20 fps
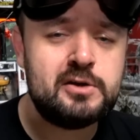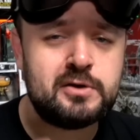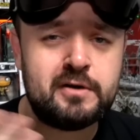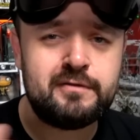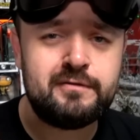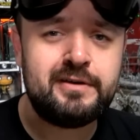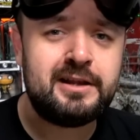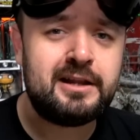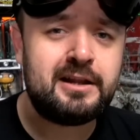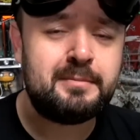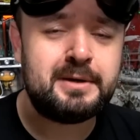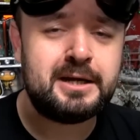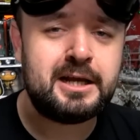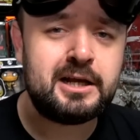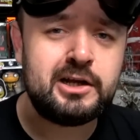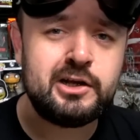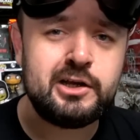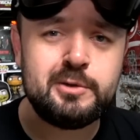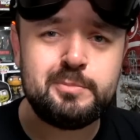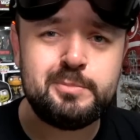so I feel I'm in a
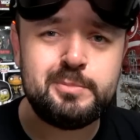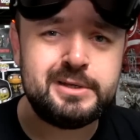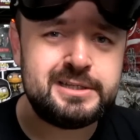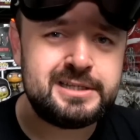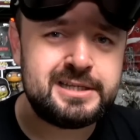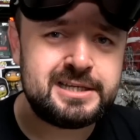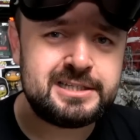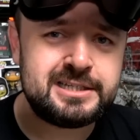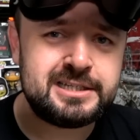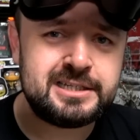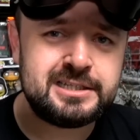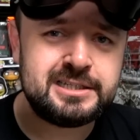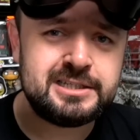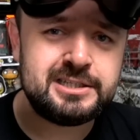good position